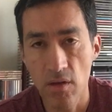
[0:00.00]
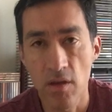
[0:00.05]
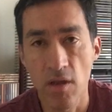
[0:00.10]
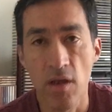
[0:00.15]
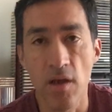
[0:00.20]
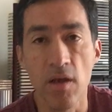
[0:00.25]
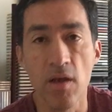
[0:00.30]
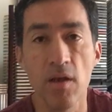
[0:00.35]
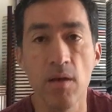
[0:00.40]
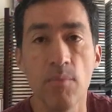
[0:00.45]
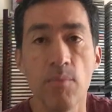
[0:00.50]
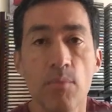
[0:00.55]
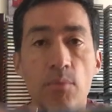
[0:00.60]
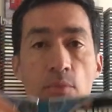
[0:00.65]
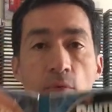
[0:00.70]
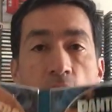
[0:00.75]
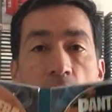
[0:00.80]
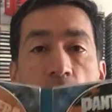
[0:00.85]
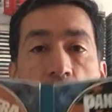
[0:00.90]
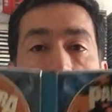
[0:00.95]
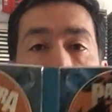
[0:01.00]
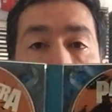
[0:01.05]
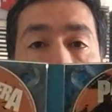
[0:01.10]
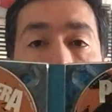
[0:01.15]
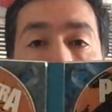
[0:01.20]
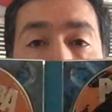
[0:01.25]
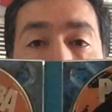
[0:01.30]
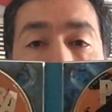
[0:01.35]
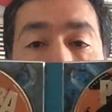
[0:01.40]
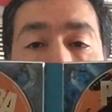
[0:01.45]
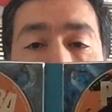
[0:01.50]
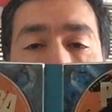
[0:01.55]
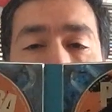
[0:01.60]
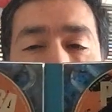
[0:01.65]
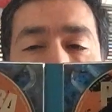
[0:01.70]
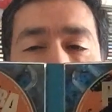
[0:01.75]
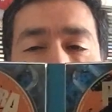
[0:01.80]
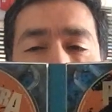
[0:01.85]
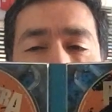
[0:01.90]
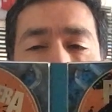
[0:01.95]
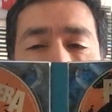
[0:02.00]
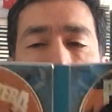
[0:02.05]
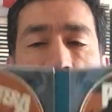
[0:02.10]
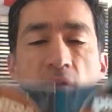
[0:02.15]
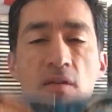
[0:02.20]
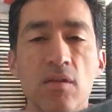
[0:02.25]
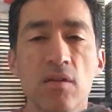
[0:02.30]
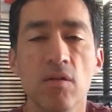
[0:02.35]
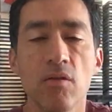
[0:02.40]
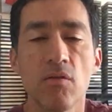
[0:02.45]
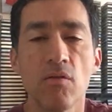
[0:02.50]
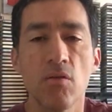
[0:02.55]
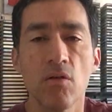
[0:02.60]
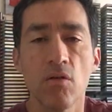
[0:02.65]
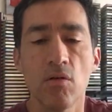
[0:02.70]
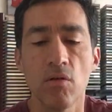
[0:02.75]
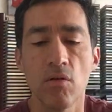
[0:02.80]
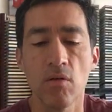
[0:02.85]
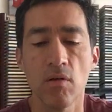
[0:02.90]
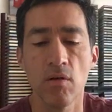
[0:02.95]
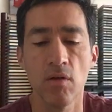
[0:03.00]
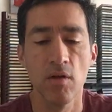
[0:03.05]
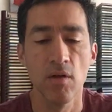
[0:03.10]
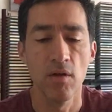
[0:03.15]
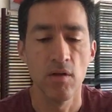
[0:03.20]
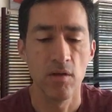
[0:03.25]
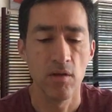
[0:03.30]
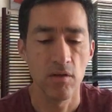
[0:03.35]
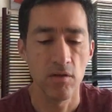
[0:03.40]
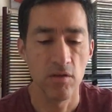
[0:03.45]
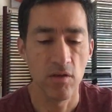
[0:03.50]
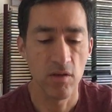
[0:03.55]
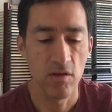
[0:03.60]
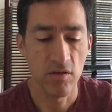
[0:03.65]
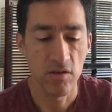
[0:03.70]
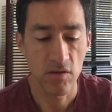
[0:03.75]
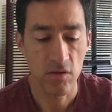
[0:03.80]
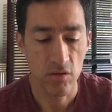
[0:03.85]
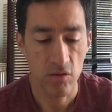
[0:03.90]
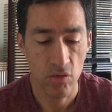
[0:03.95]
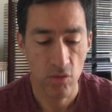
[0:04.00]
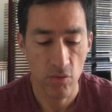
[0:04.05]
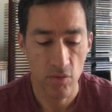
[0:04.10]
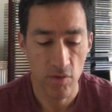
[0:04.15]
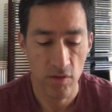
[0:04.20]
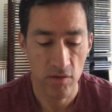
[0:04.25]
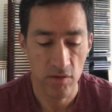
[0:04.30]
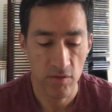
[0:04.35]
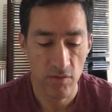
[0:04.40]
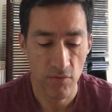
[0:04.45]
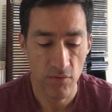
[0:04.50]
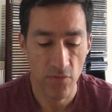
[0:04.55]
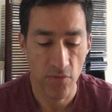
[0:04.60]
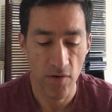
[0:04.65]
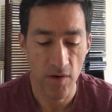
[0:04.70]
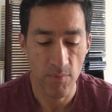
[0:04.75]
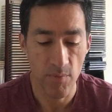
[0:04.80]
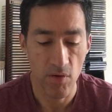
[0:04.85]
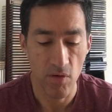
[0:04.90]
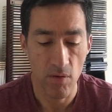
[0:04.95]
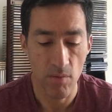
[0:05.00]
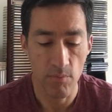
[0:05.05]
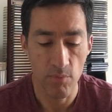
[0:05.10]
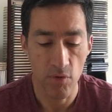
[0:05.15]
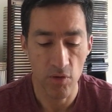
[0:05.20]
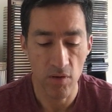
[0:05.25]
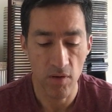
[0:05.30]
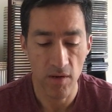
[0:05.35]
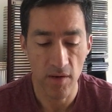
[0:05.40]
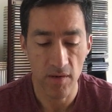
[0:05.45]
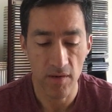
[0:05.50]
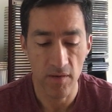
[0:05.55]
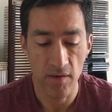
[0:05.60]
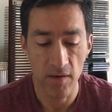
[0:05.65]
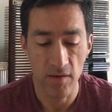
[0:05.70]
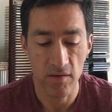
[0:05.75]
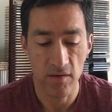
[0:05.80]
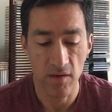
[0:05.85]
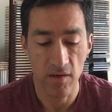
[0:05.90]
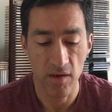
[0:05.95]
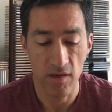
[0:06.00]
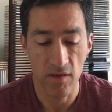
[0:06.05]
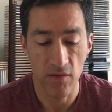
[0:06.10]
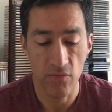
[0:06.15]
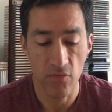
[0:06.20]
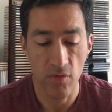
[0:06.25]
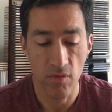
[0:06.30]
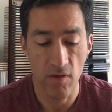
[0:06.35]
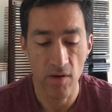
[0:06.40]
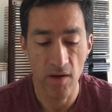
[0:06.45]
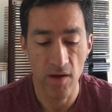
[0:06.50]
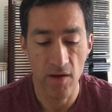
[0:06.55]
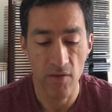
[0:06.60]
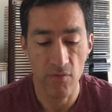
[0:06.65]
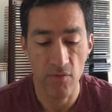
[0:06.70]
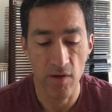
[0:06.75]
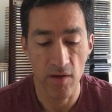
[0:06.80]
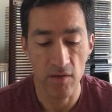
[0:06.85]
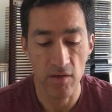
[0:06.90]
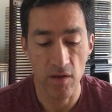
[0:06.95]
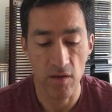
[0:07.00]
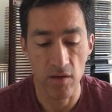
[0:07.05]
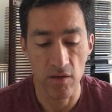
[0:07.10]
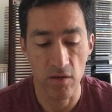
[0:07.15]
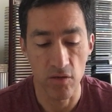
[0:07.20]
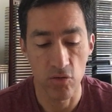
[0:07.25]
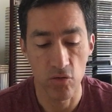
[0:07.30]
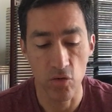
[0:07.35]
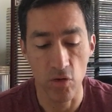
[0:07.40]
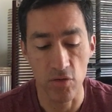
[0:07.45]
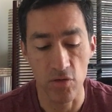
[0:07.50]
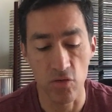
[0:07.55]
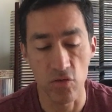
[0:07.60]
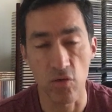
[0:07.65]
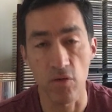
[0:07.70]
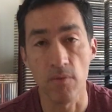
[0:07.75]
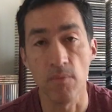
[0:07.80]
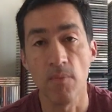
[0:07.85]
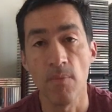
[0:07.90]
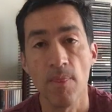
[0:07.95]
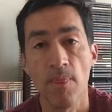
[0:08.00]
They put out, there it is. Disc 2 is Far Beyond Bootleg 1994 live at Donington.